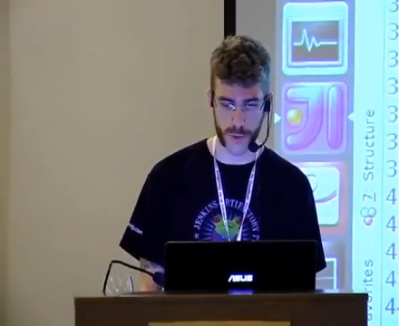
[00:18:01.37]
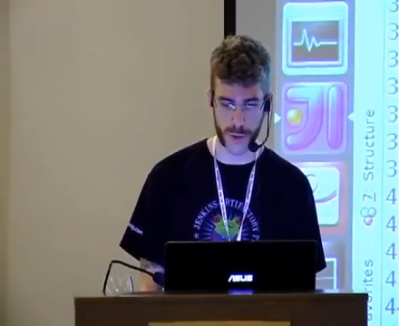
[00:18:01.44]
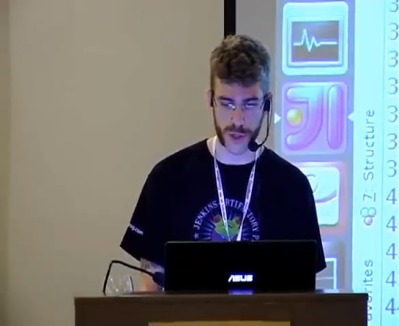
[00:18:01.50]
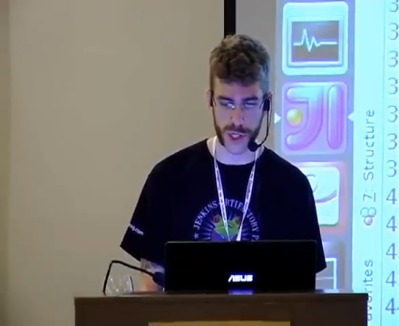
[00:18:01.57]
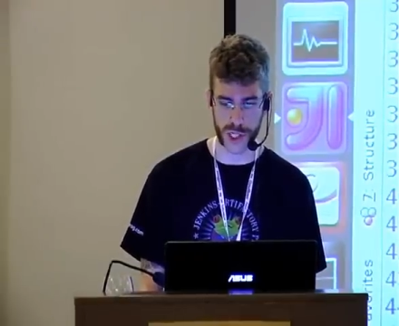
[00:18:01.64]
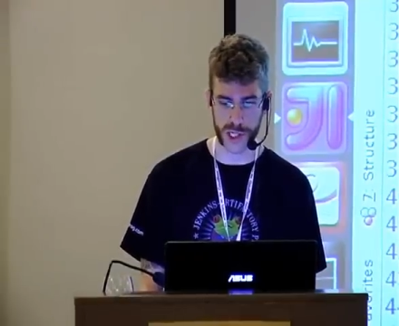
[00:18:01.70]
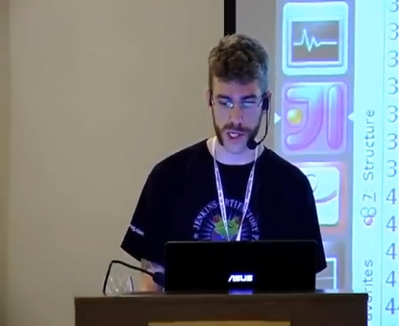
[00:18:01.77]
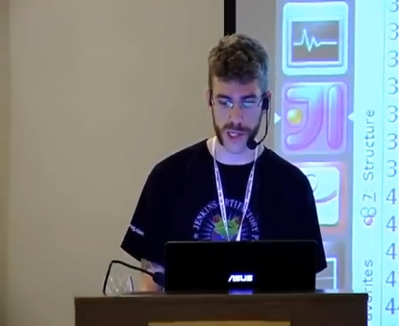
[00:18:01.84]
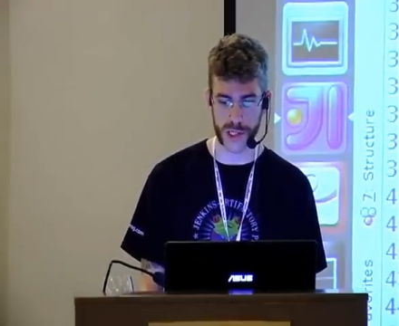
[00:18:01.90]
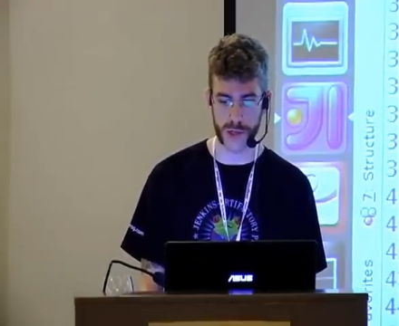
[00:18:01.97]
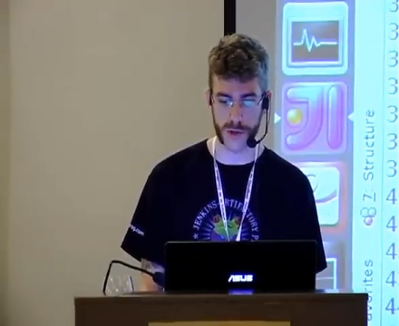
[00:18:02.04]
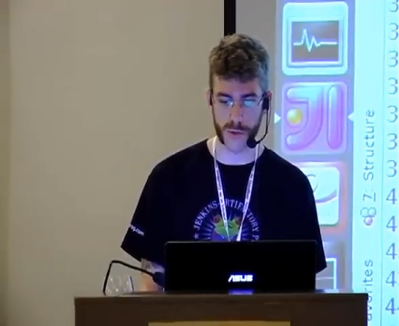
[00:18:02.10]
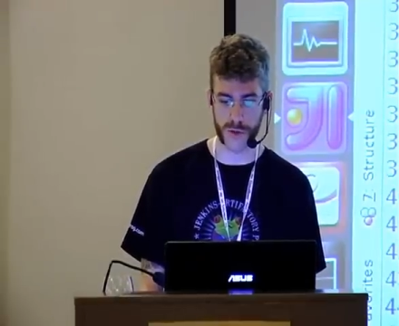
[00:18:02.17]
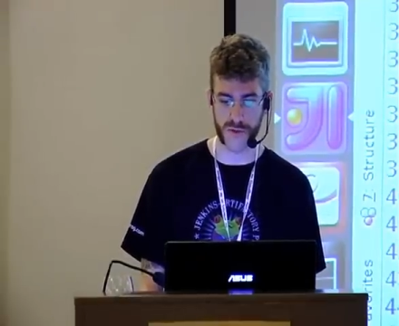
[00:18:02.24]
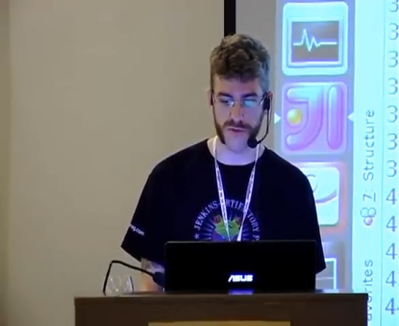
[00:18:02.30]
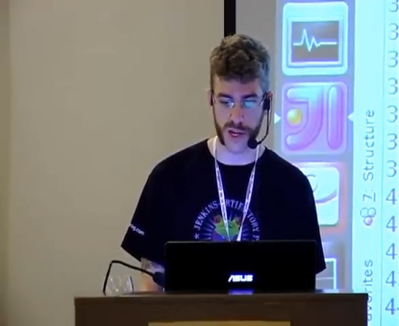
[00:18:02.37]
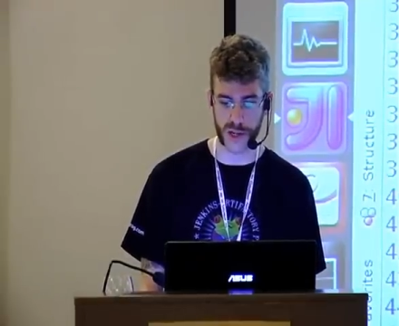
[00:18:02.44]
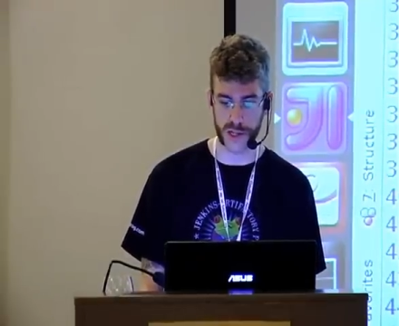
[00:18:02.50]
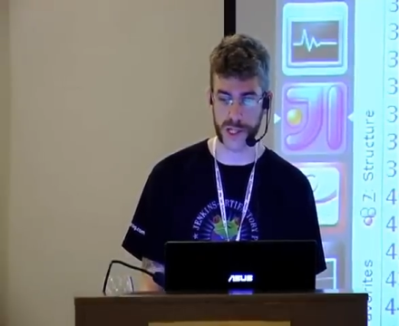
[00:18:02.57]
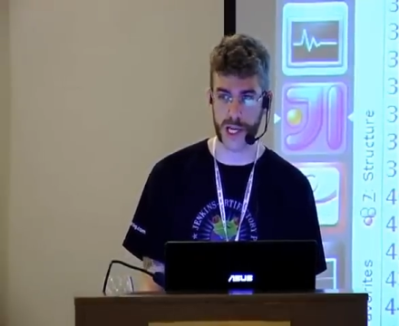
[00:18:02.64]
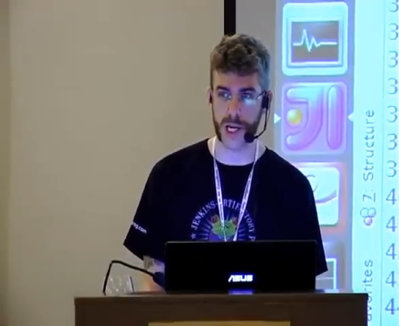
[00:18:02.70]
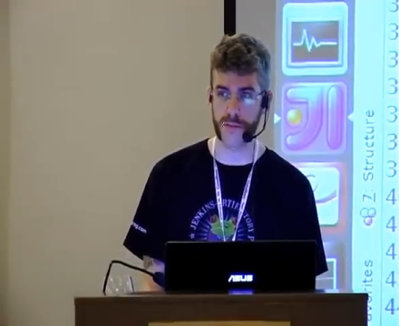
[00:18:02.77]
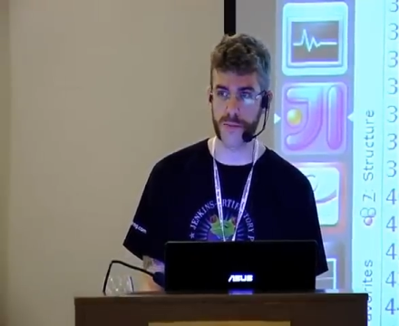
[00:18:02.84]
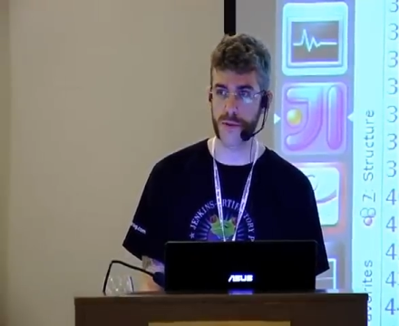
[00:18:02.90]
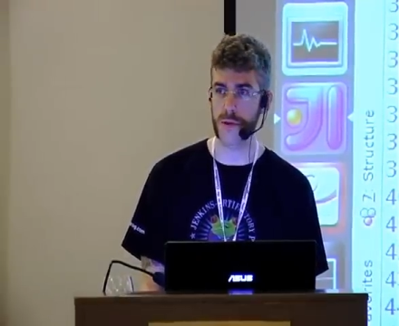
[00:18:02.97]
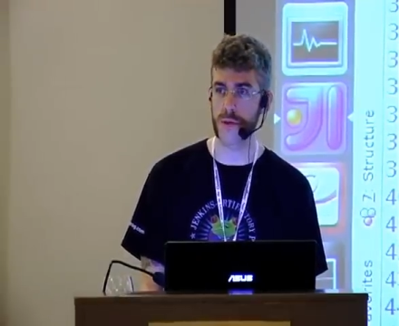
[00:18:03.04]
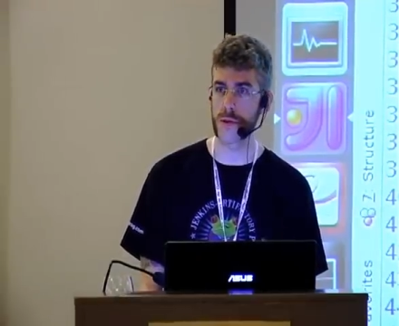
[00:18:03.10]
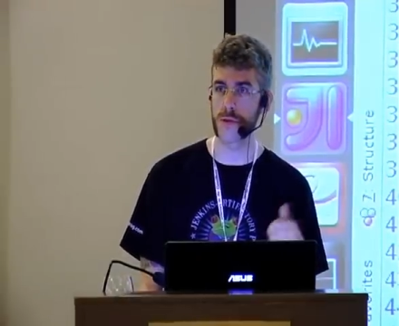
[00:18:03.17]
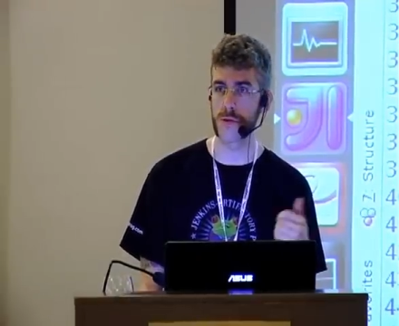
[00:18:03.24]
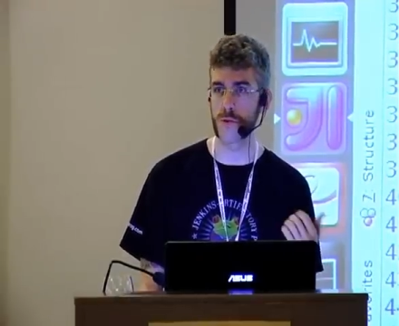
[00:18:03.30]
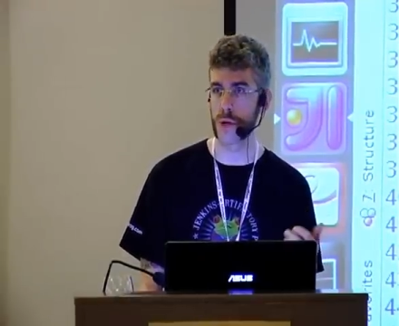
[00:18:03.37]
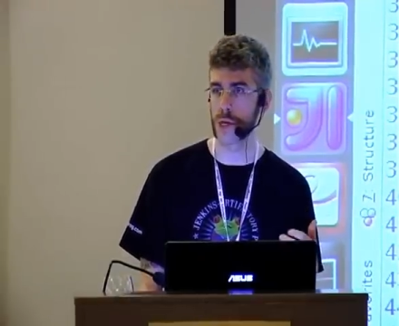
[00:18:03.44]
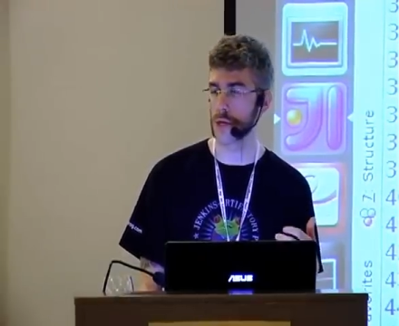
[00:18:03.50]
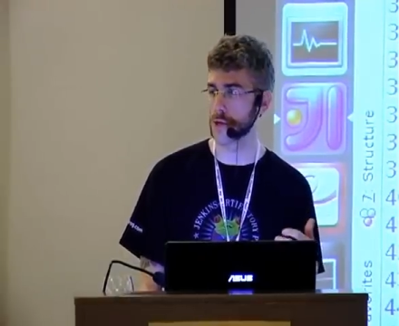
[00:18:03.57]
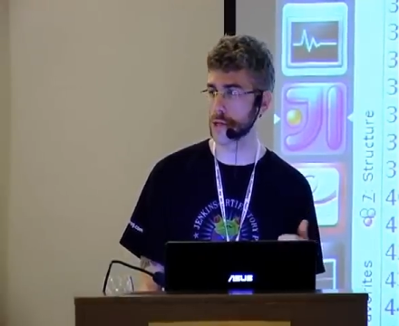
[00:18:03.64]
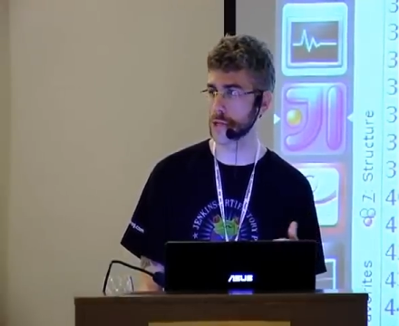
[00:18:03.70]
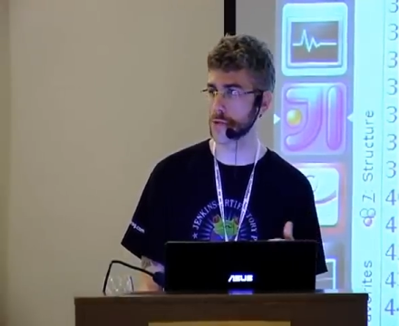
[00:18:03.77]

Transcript: which extends the notifier type, the way you